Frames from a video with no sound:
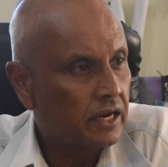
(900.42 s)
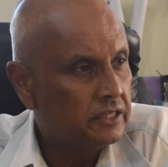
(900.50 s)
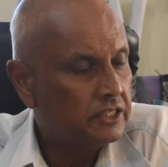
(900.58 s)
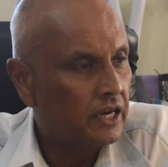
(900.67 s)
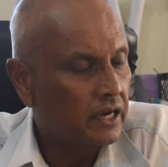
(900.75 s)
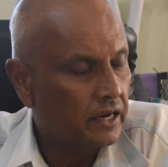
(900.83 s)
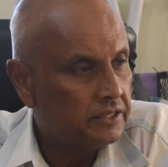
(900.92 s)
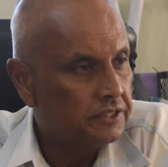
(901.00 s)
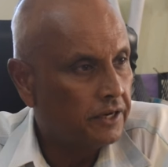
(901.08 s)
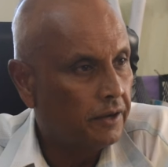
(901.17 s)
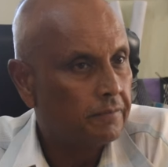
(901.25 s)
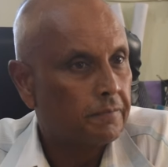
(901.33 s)
Kainjia,
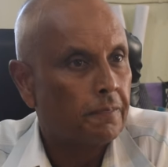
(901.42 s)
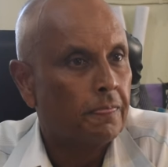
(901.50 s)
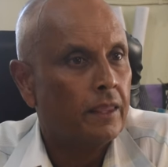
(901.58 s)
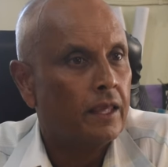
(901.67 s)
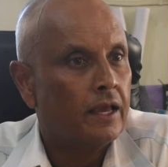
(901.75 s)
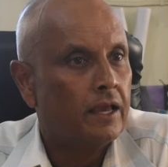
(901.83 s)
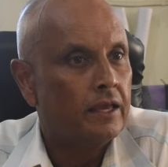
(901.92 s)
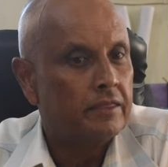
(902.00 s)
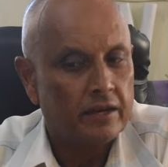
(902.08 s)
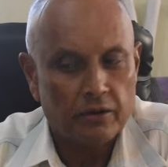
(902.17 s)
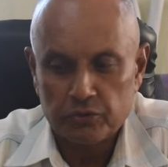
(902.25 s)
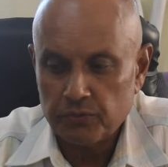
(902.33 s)
Kainjia.
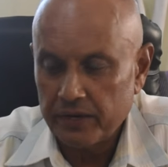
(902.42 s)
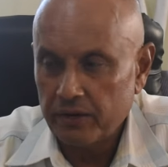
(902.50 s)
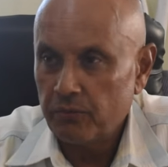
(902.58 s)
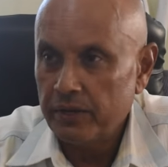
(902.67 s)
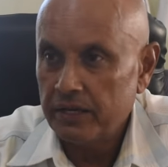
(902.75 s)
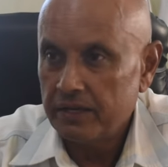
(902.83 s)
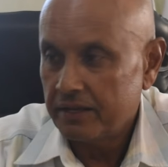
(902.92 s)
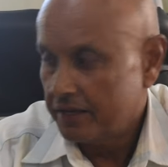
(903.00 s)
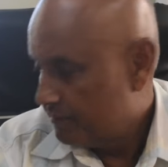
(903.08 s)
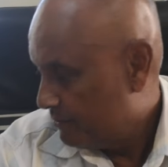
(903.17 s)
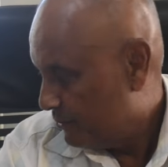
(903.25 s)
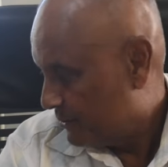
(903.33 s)
And then I was wondering, why,
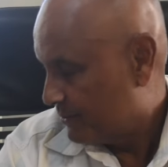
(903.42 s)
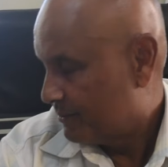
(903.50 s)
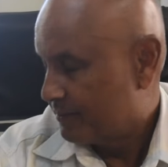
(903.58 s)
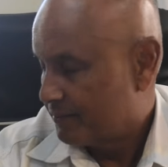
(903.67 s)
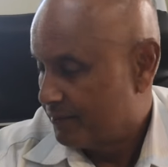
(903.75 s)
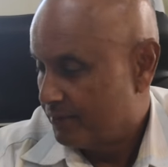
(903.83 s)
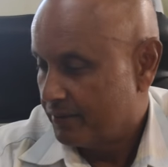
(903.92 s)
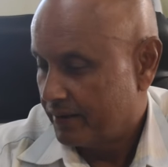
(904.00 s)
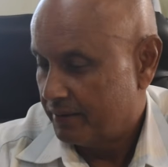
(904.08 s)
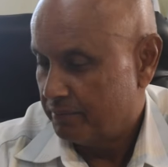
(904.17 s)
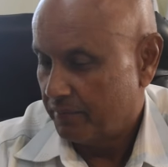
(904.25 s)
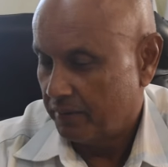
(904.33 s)
look
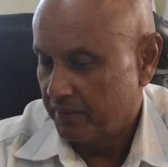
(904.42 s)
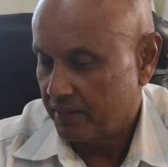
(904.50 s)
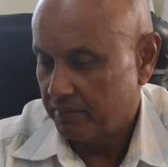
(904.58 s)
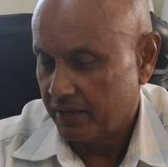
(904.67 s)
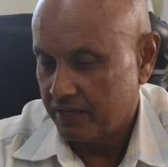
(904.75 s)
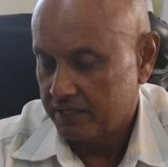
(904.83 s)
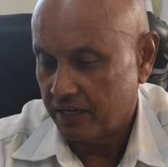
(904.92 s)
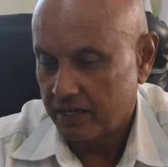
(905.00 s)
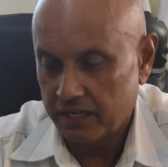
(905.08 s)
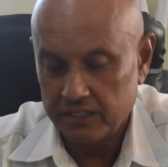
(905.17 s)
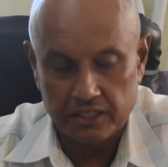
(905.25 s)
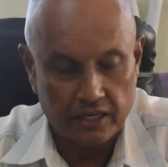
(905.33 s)
at him, I mean, the back, he's saying
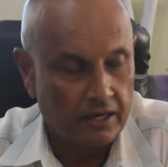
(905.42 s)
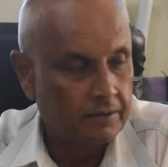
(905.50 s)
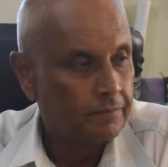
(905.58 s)
Kainjia.